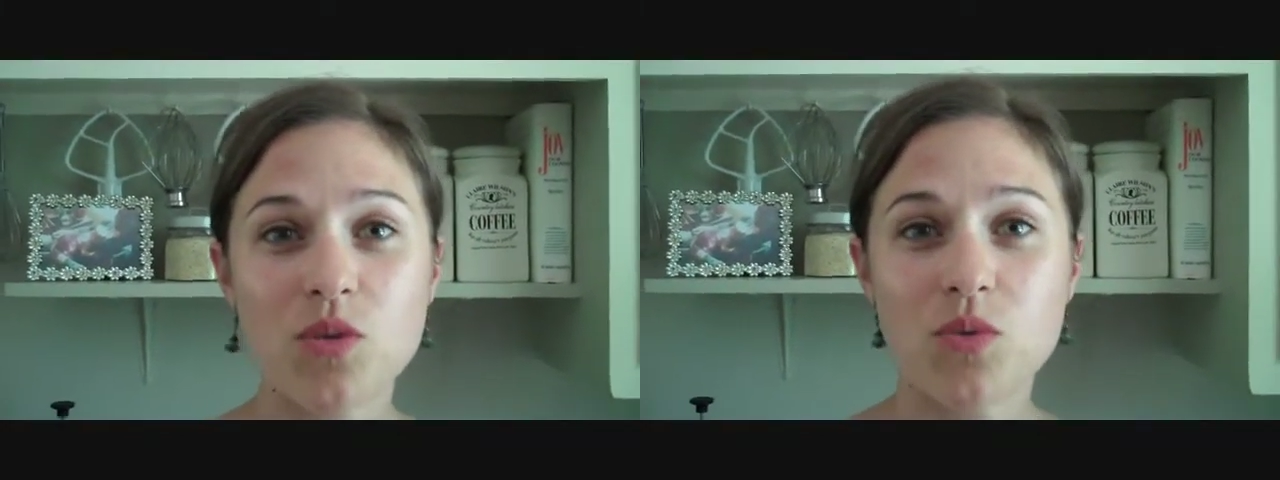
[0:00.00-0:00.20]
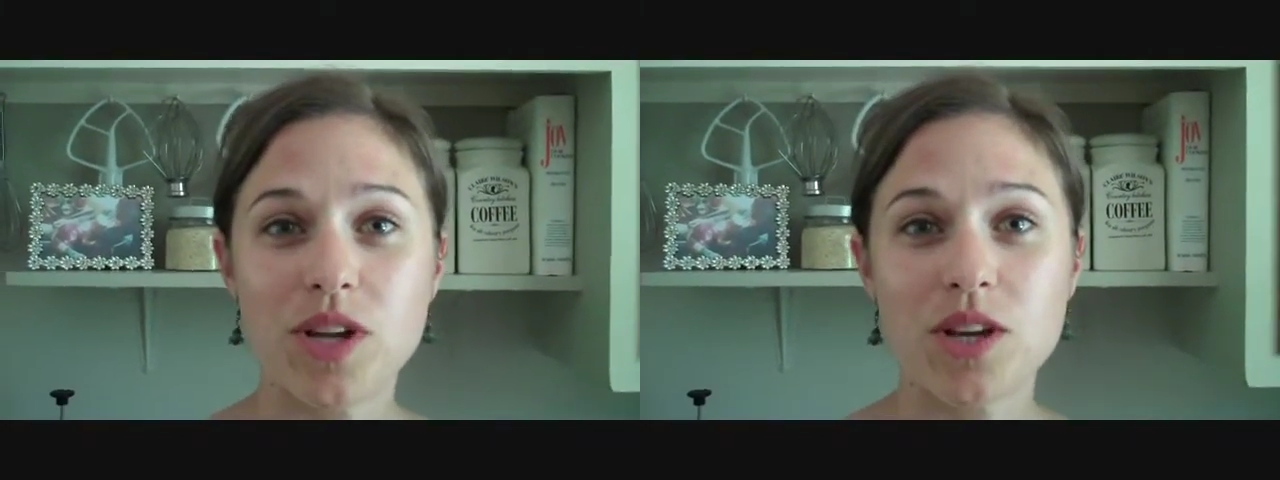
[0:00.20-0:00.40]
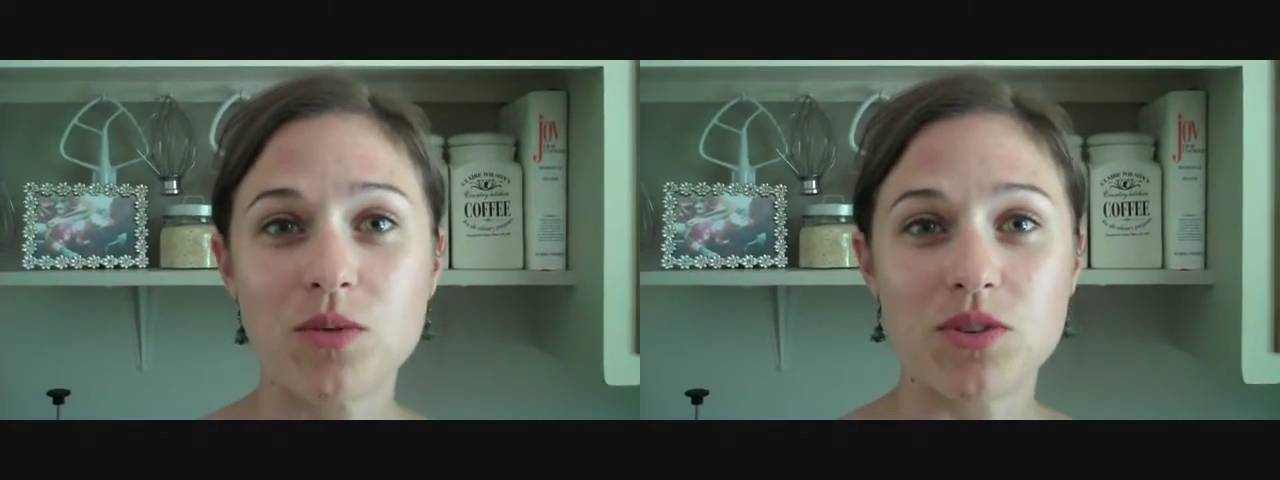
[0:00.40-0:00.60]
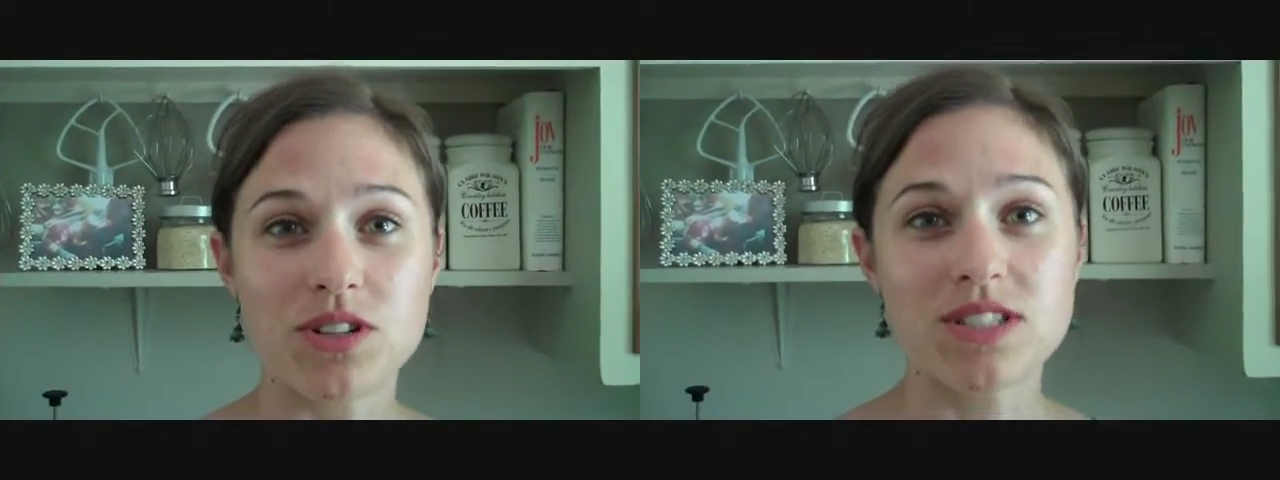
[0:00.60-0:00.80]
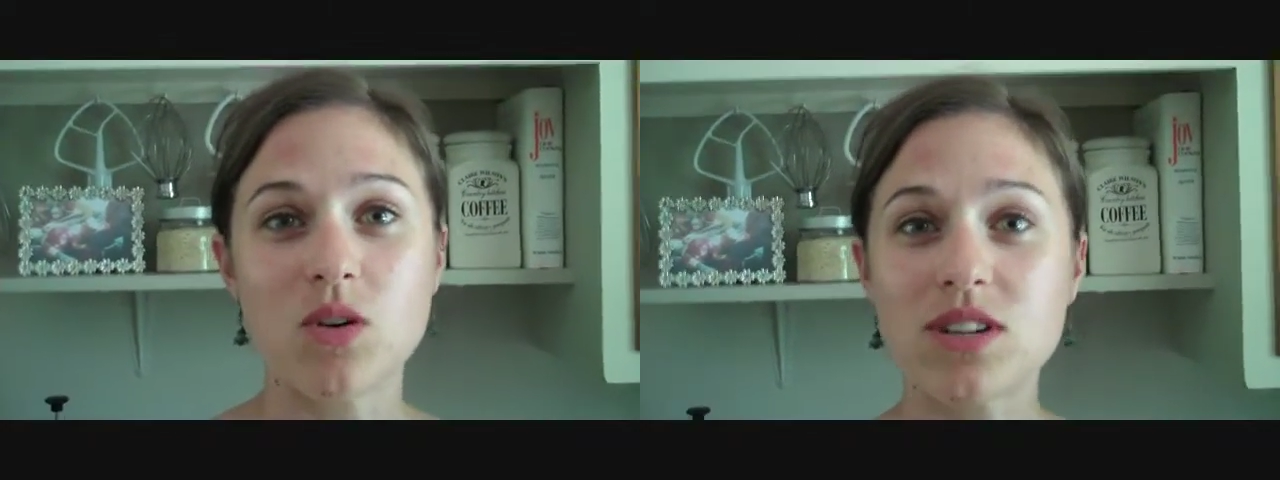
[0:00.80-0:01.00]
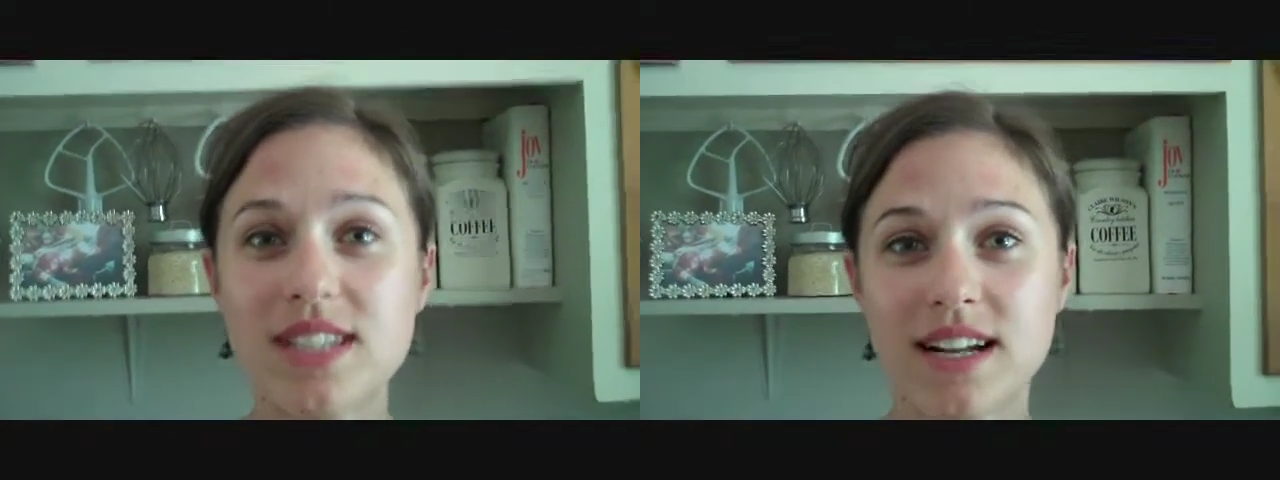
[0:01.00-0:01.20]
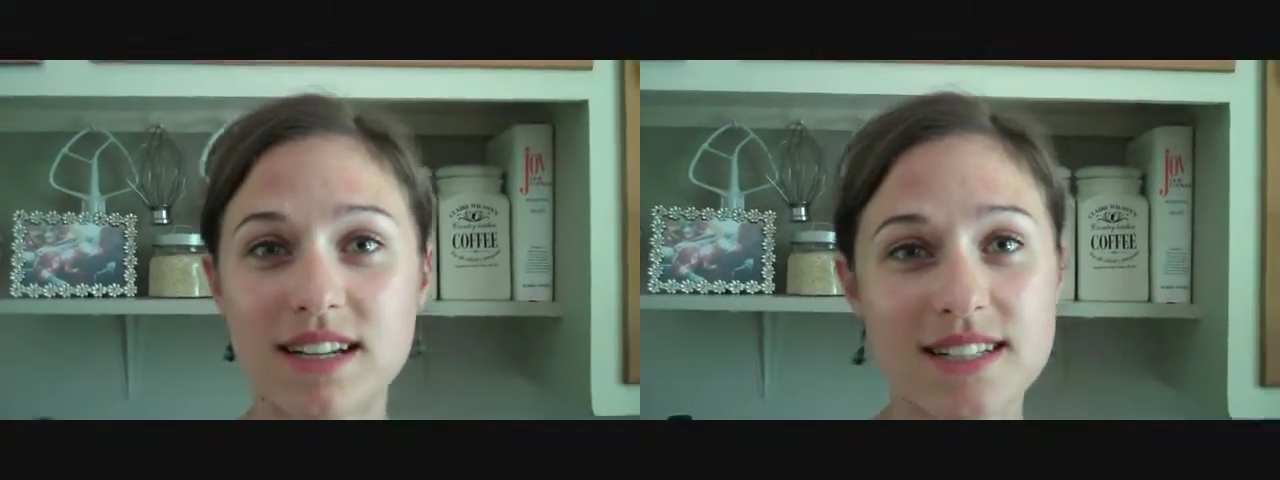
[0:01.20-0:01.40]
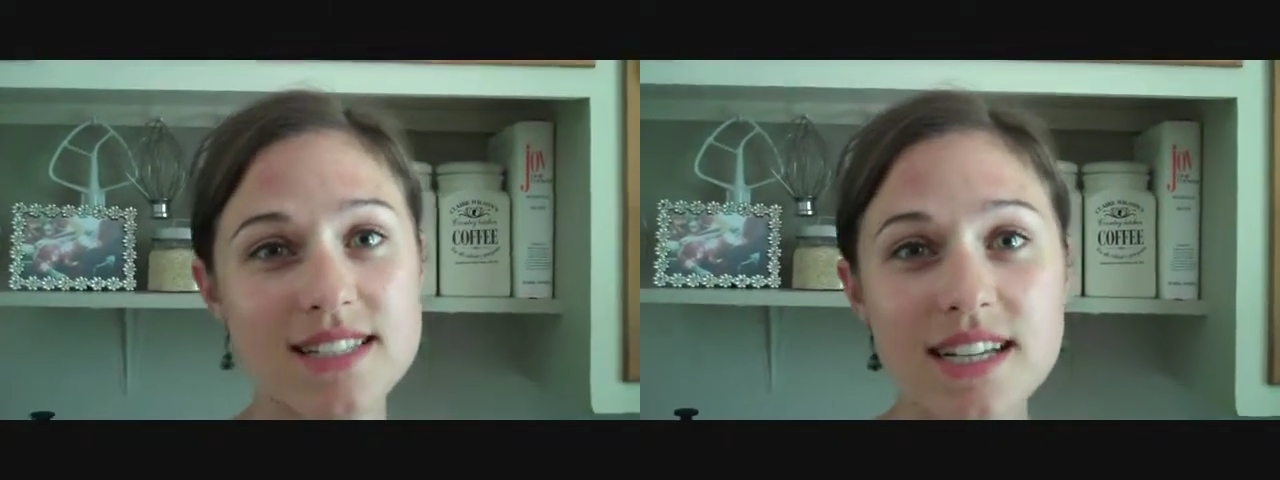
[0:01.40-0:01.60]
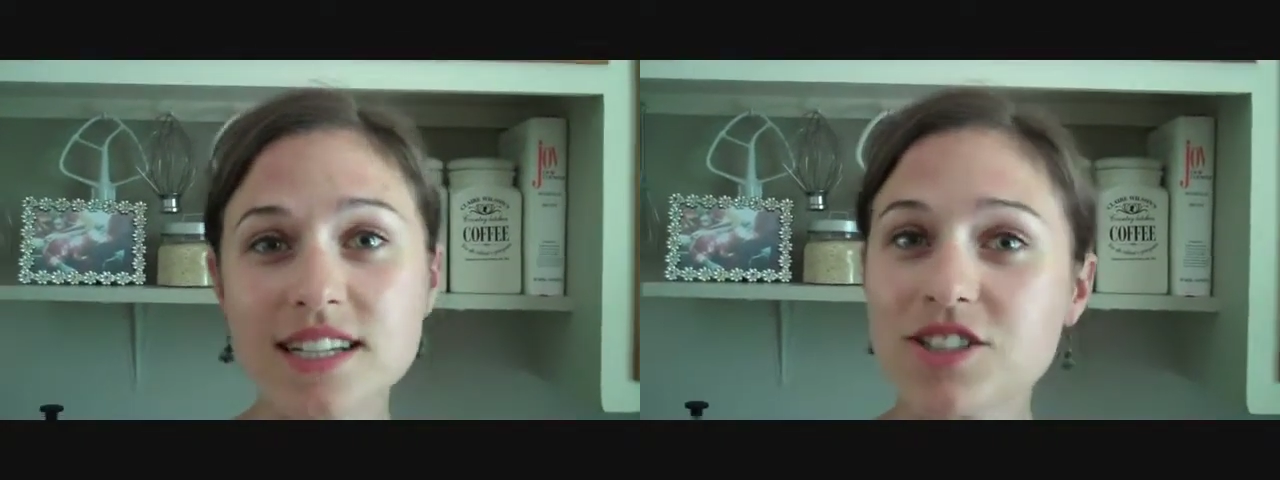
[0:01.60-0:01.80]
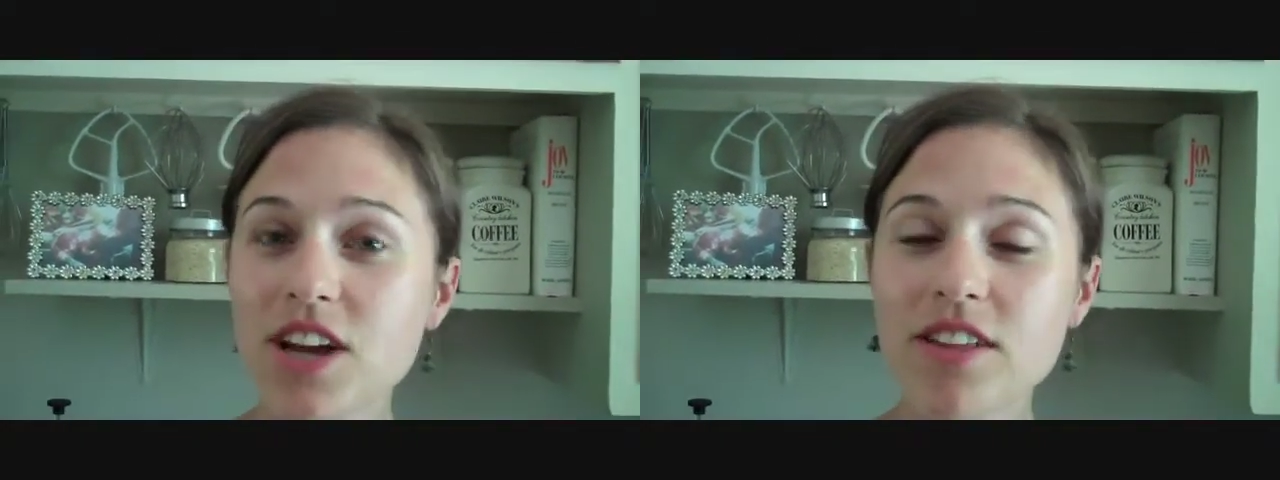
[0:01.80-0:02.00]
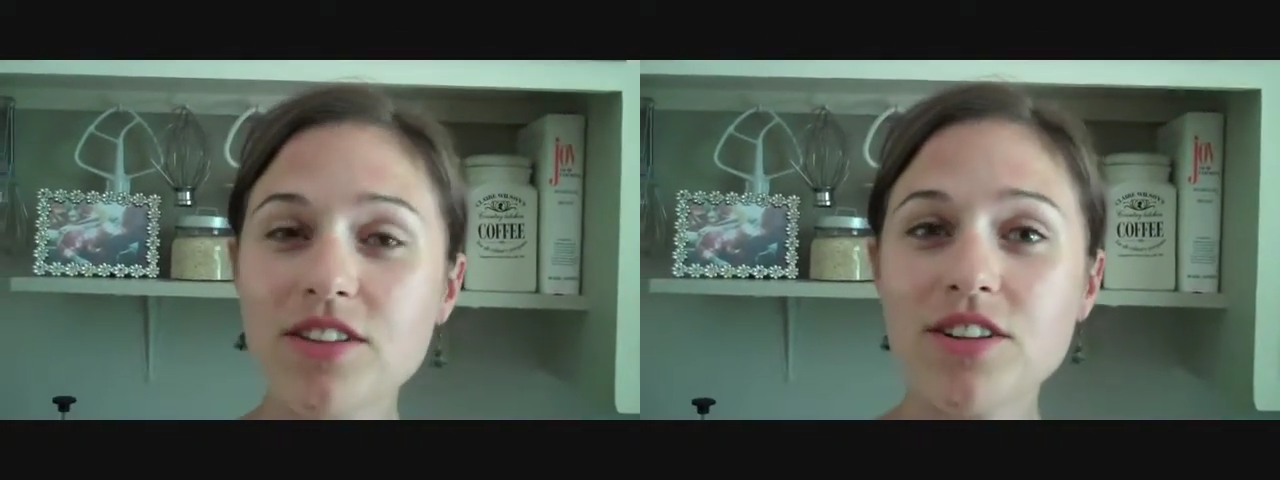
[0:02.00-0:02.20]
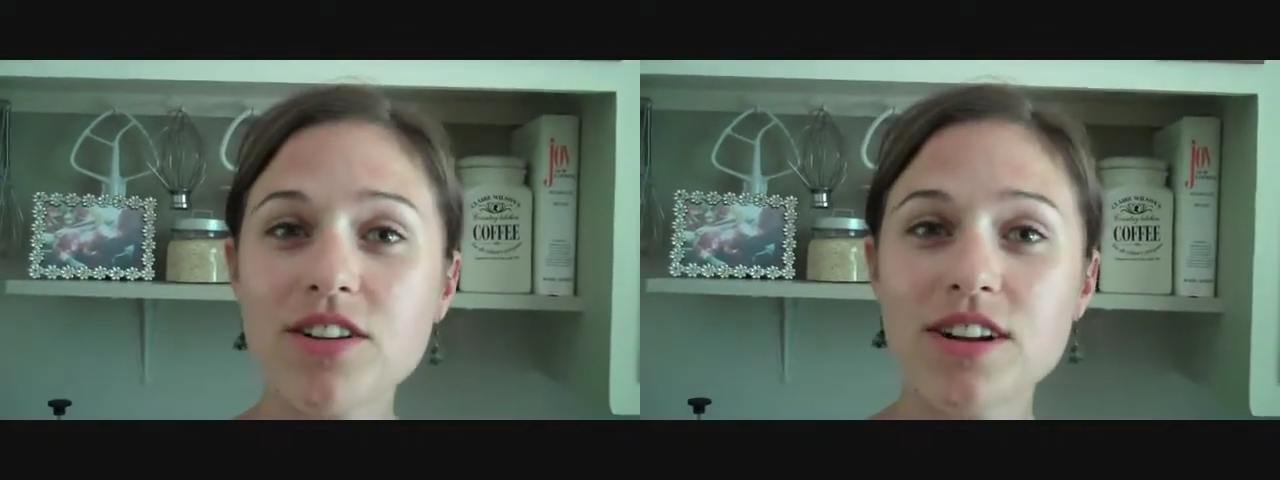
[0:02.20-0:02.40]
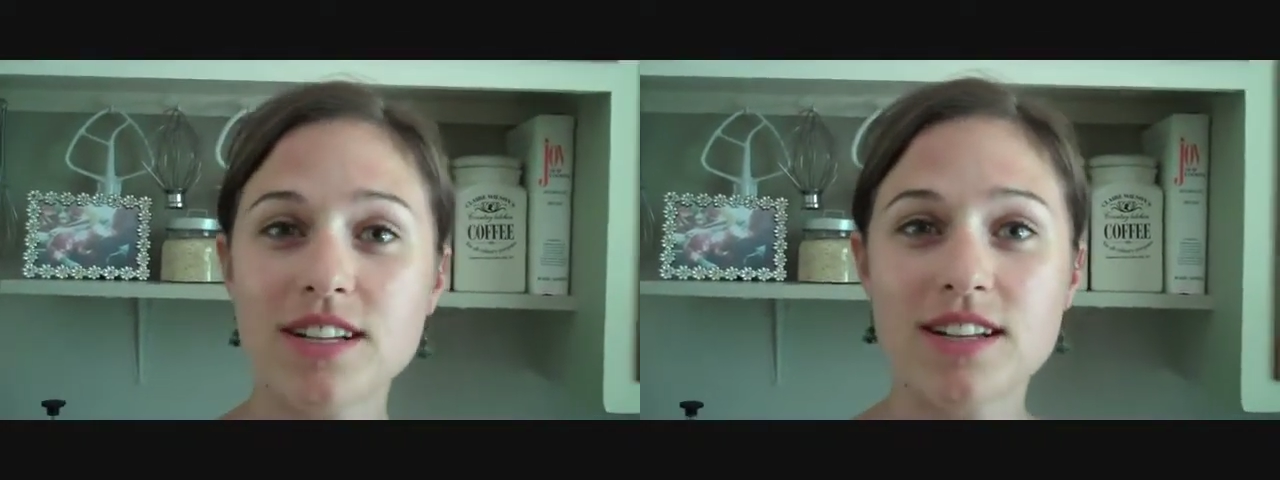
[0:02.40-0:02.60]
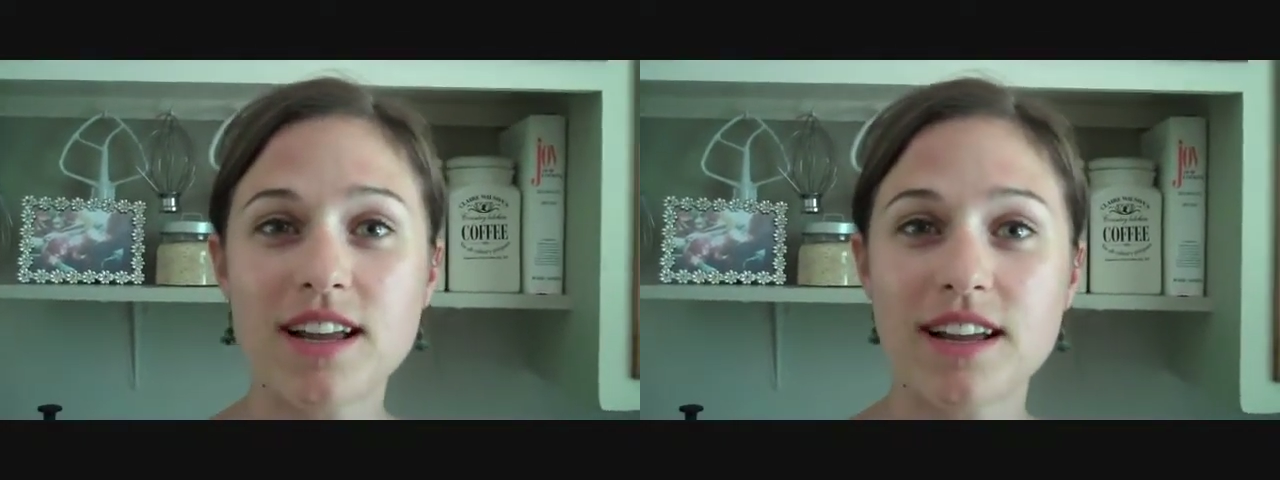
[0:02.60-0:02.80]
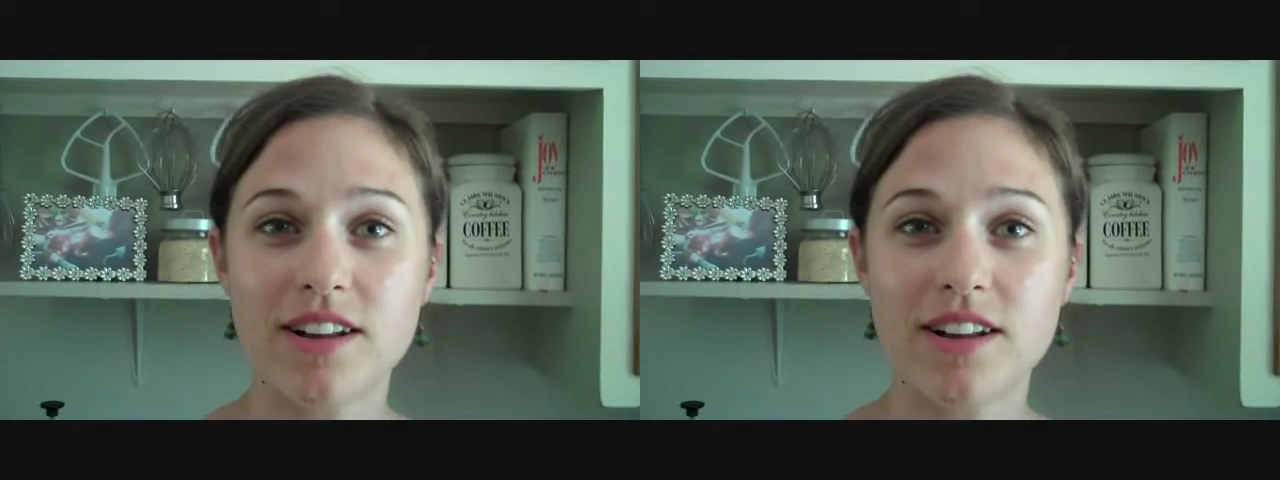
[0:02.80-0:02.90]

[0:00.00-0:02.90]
we were so excited to see each other, and,